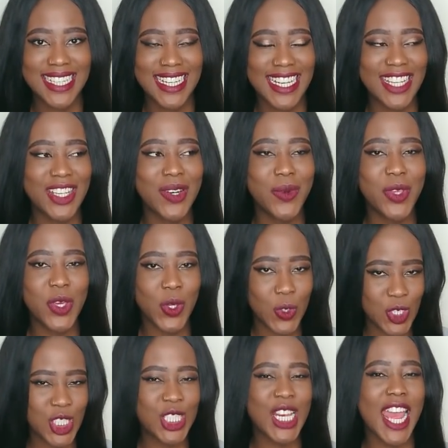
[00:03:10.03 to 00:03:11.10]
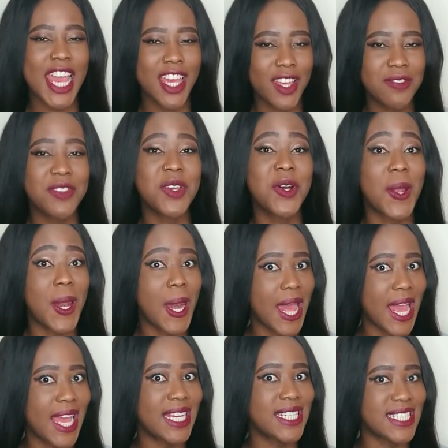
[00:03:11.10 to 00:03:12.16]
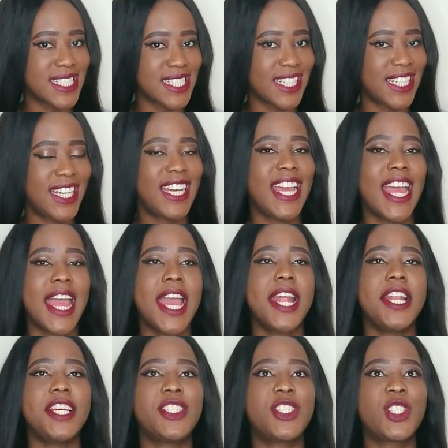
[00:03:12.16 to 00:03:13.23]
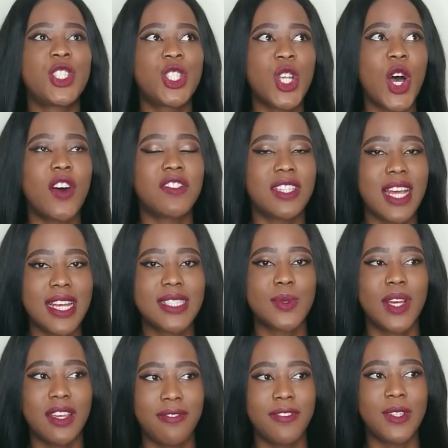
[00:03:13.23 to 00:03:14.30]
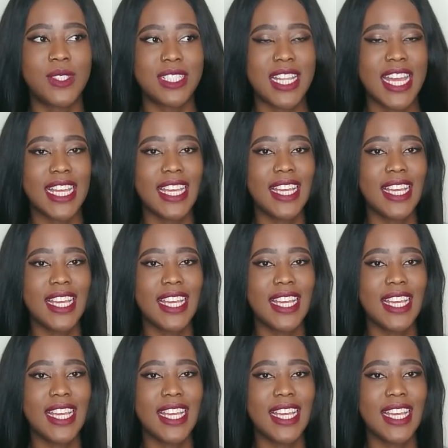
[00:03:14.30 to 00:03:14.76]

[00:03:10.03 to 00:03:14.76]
Like, you know when you shave your legs and it's soft? That's what it feels like.